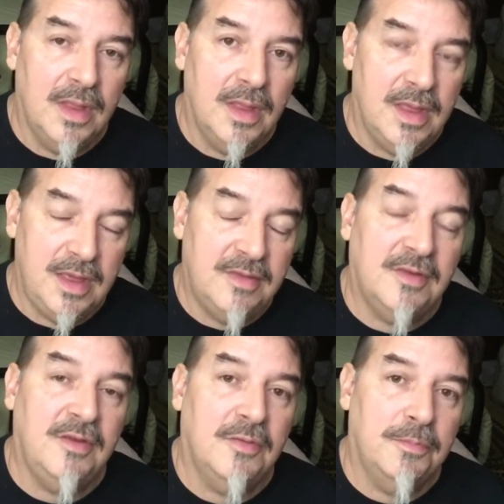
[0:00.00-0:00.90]
He
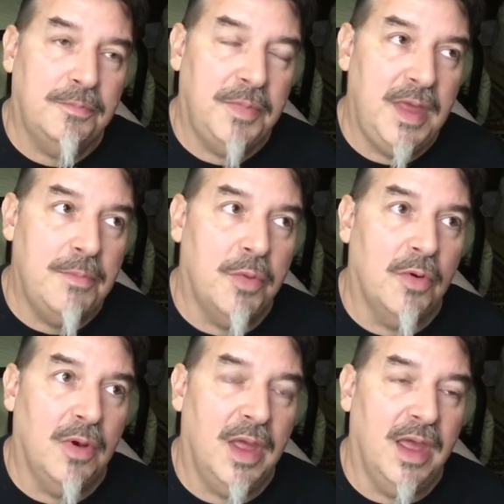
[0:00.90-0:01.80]
sees
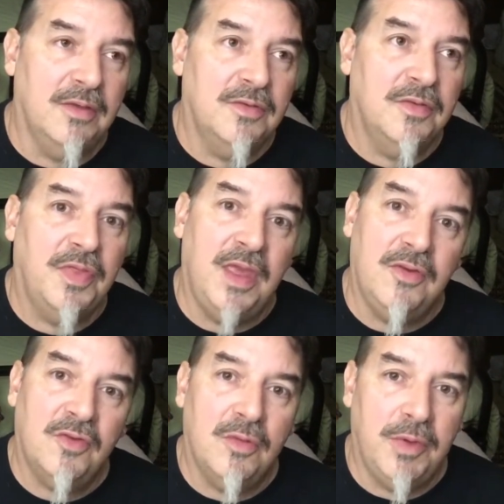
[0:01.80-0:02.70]
people as
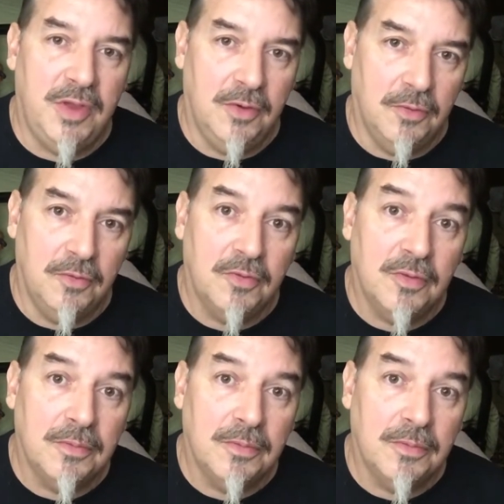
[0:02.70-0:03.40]
things to be used.